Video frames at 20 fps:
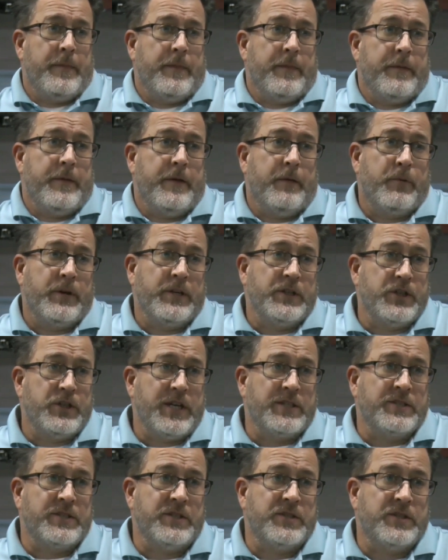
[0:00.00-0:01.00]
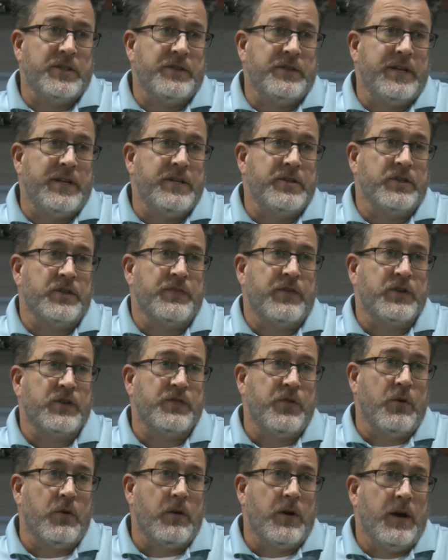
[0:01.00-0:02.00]
He'll bring justice to the nations. Verse
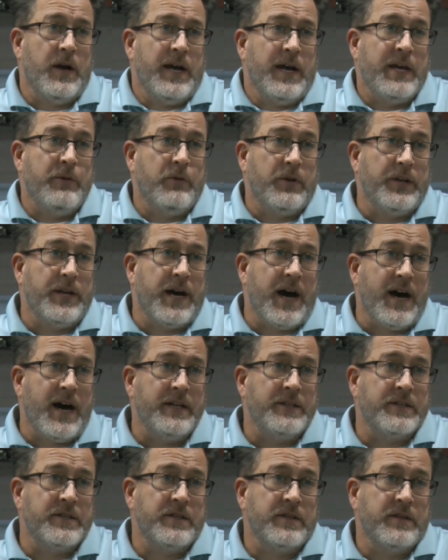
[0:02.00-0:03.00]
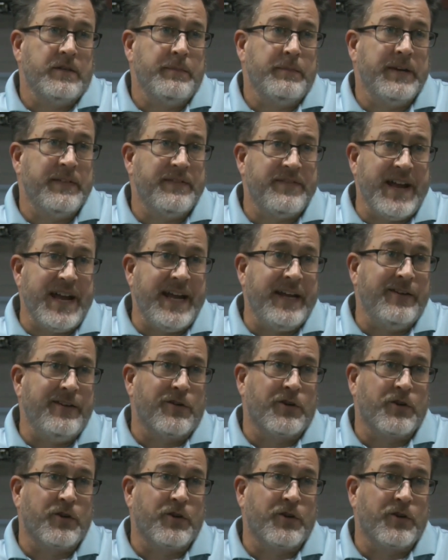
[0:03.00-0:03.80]
4. He will not be faint or